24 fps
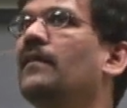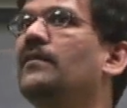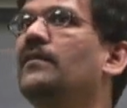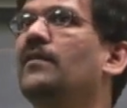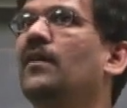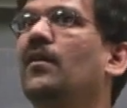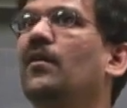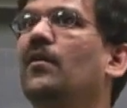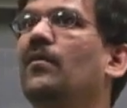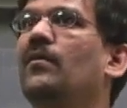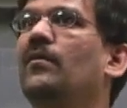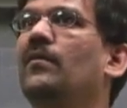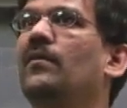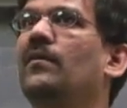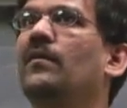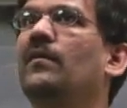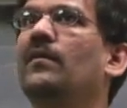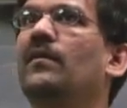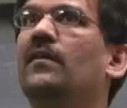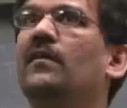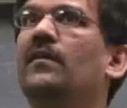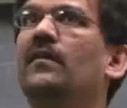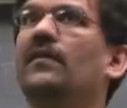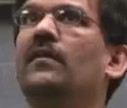So
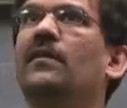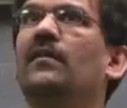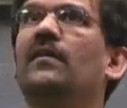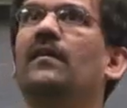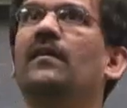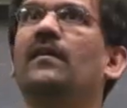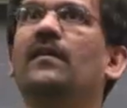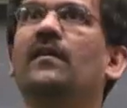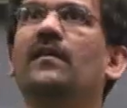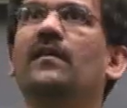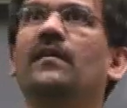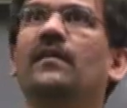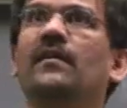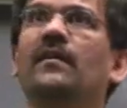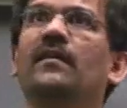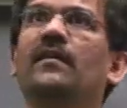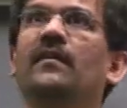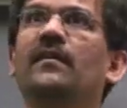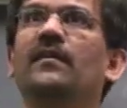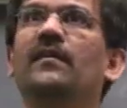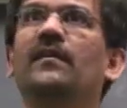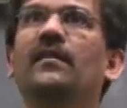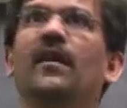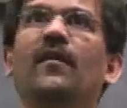
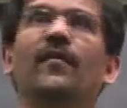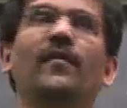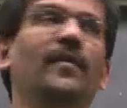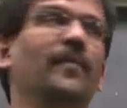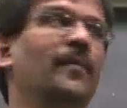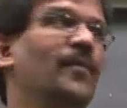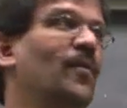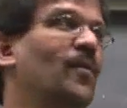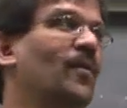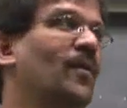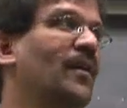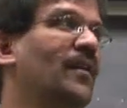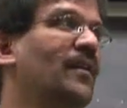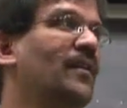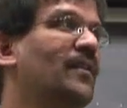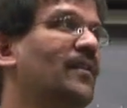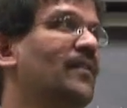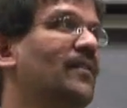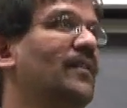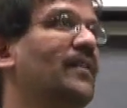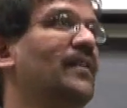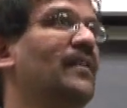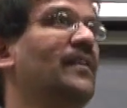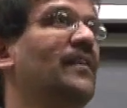now we move on
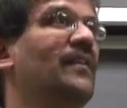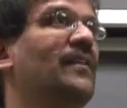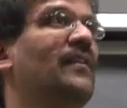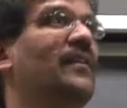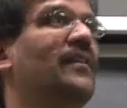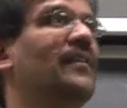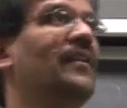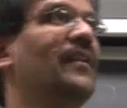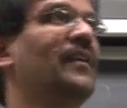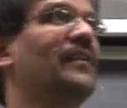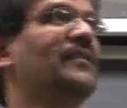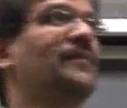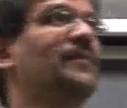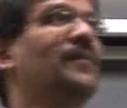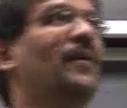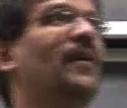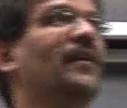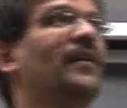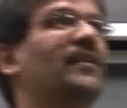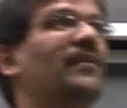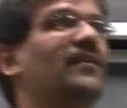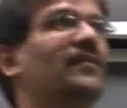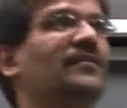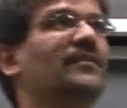to the next
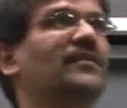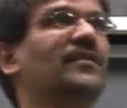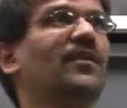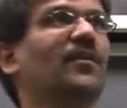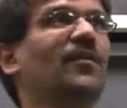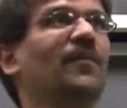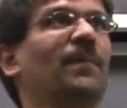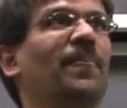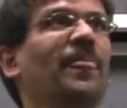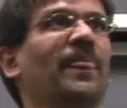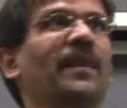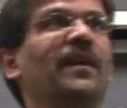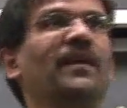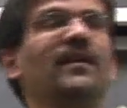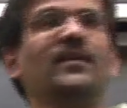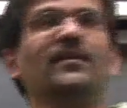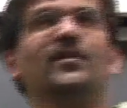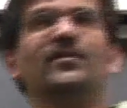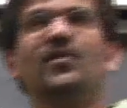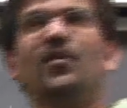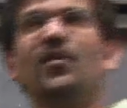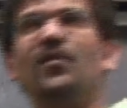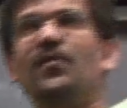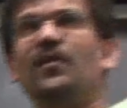module. So
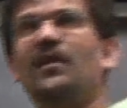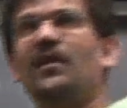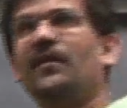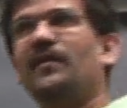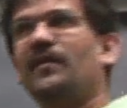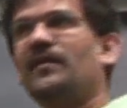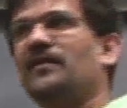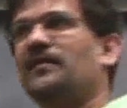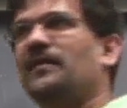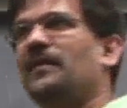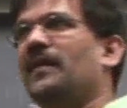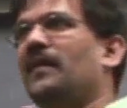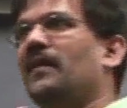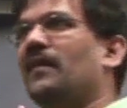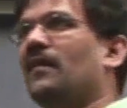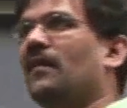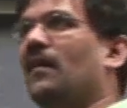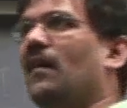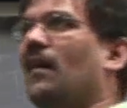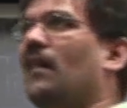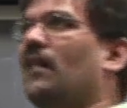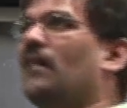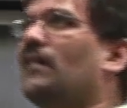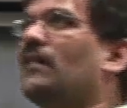far we
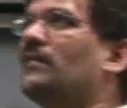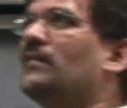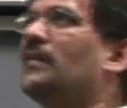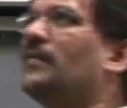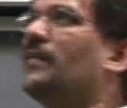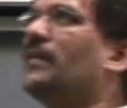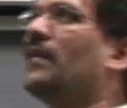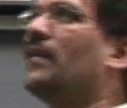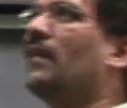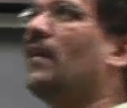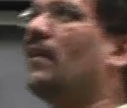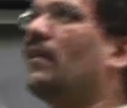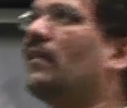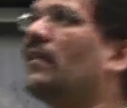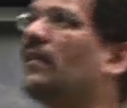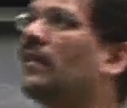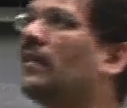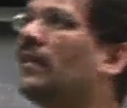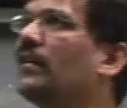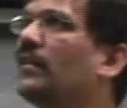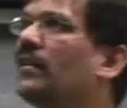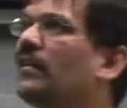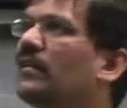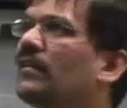spent all
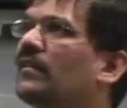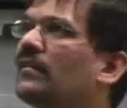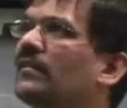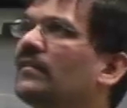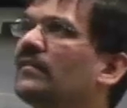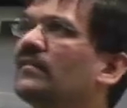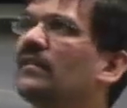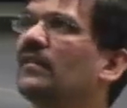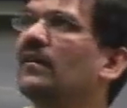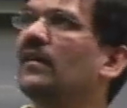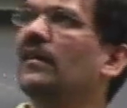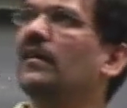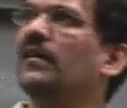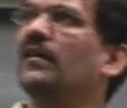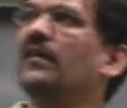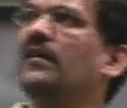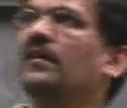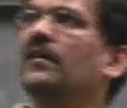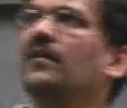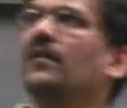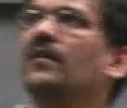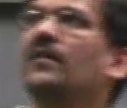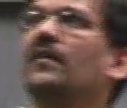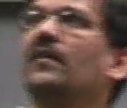the
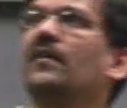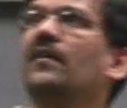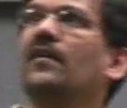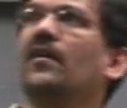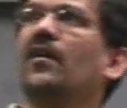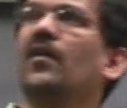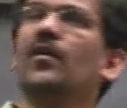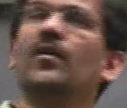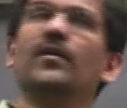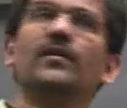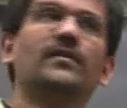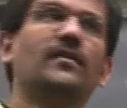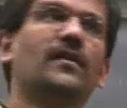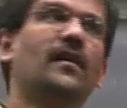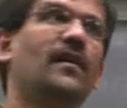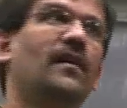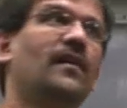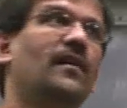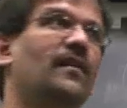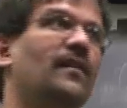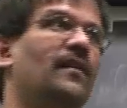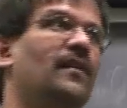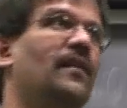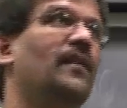course
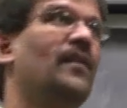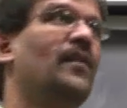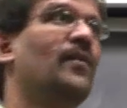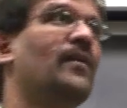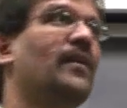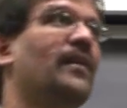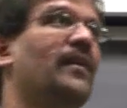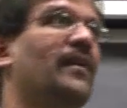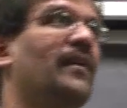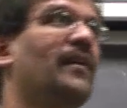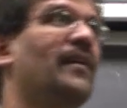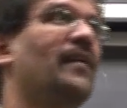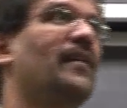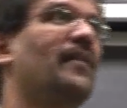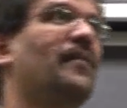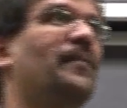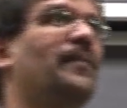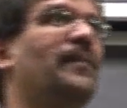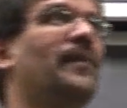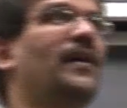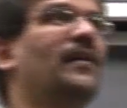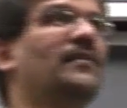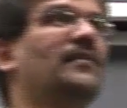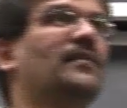on looking at
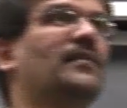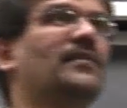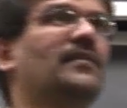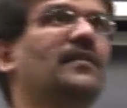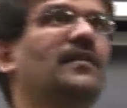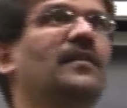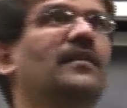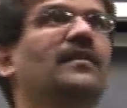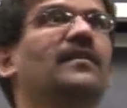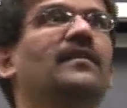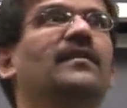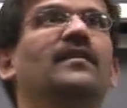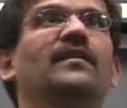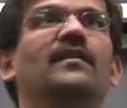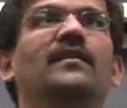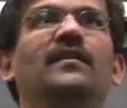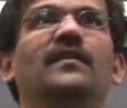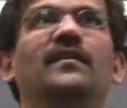processor,